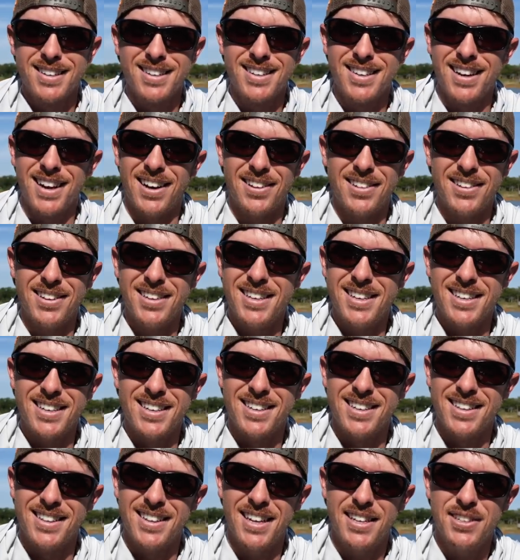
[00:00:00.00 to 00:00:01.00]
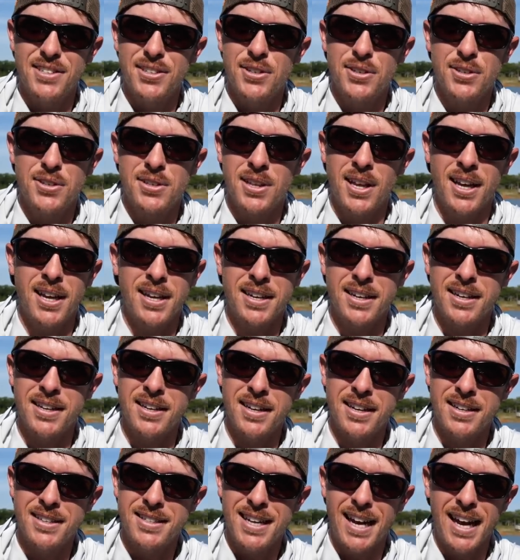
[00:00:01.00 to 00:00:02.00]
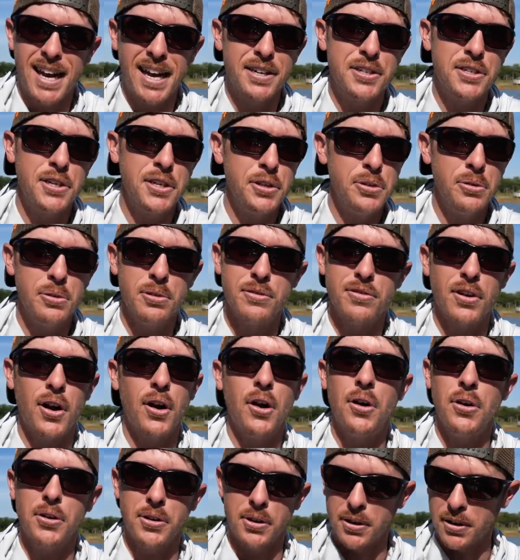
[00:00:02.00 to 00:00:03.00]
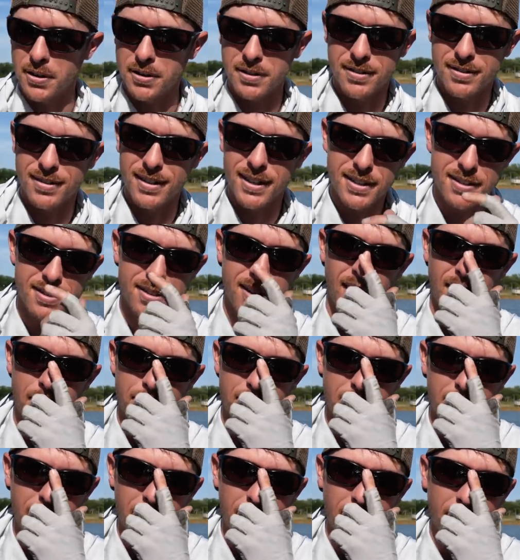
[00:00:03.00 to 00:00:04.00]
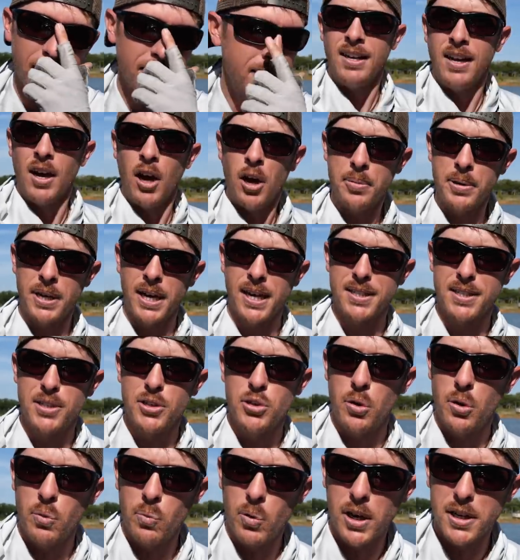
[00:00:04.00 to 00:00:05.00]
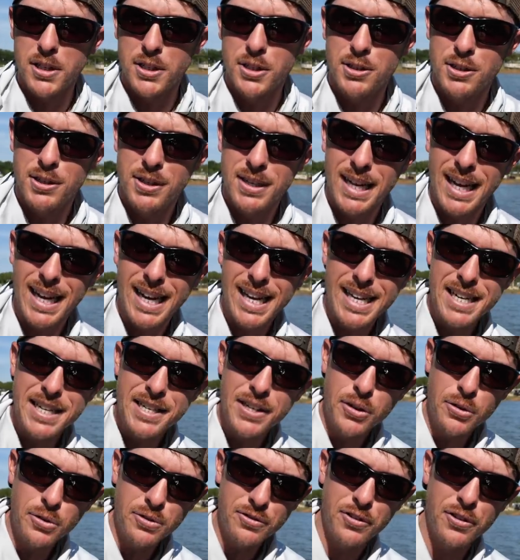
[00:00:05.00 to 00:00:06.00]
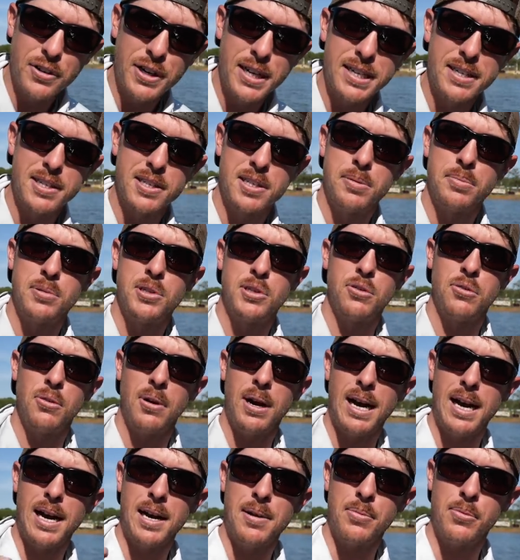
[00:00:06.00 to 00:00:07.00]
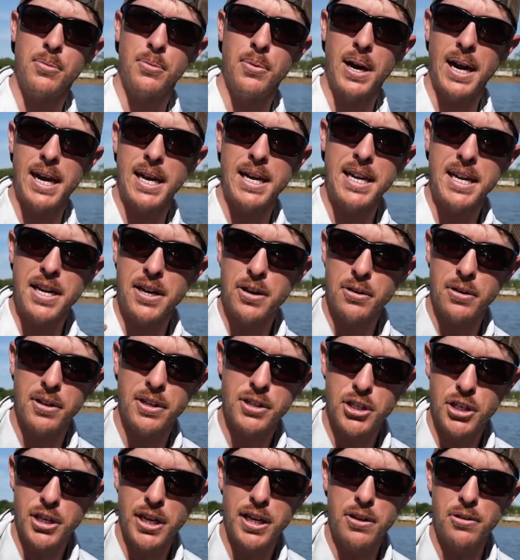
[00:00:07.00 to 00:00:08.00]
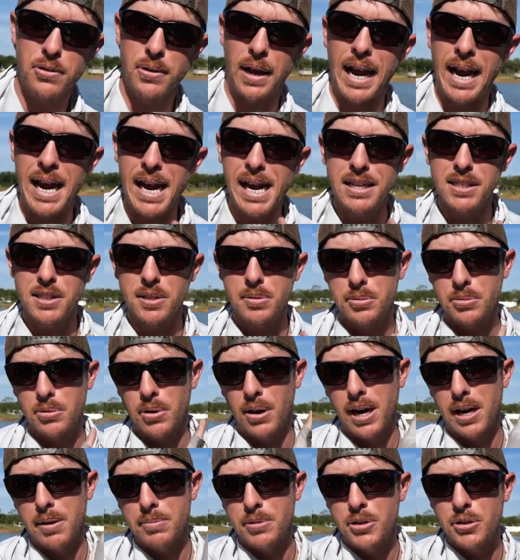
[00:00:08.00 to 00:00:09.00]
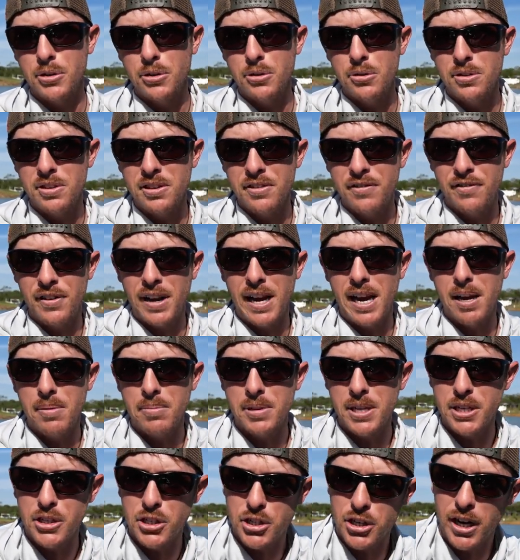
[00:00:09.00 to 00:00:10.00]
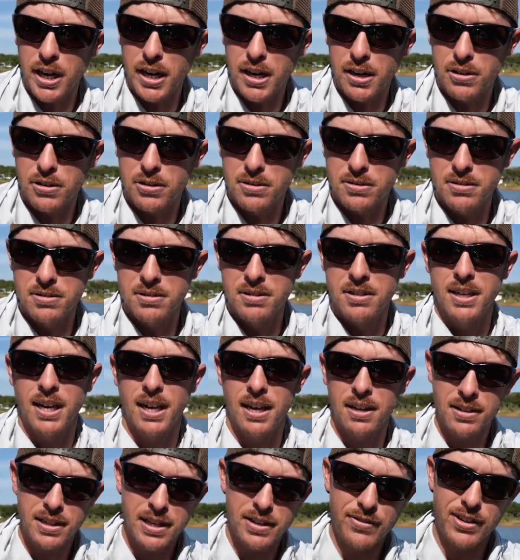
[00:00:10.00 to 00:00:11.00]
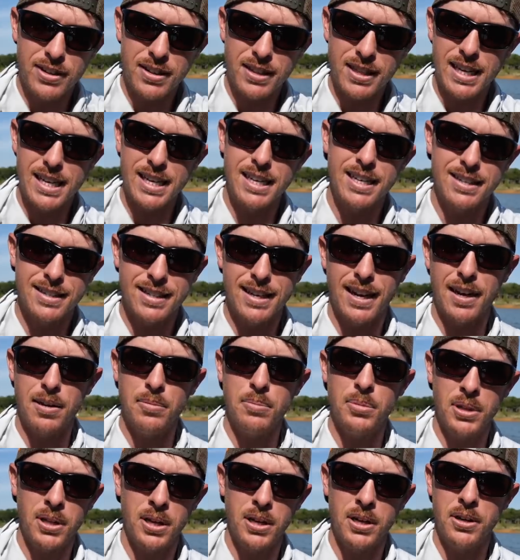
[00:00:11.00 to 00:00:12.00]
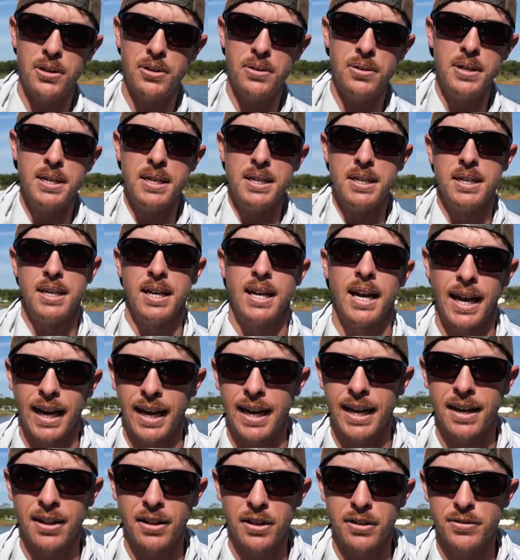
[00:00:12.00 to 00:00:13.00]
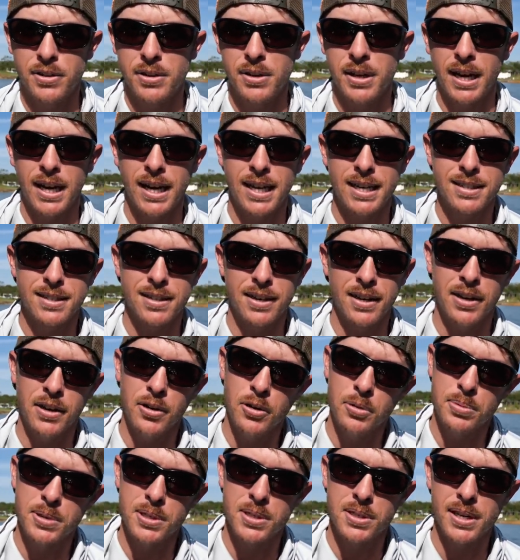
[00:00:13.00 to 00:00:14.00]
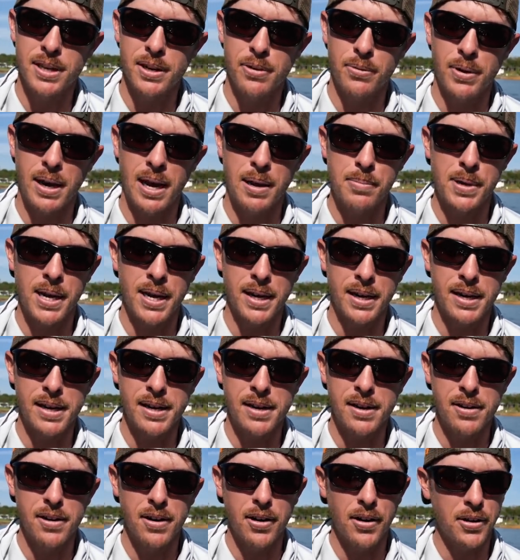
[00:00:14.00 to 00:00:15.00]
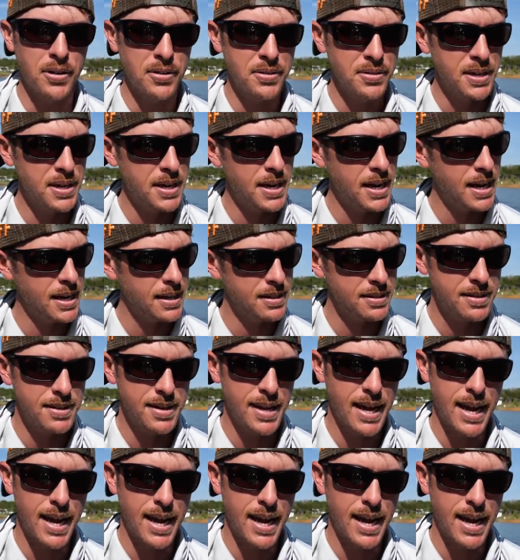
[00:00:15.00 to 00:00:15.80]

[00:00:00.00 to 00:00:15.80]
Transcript: golly, that's just like a, a tattoo of honor this time of year. Hope you guys enjoyed watching today. Don't forget to subscribe right here to the channel and subscribe to the family channel. I'll leave it linked down below. And I love you guys. I hope to see you right back here on the next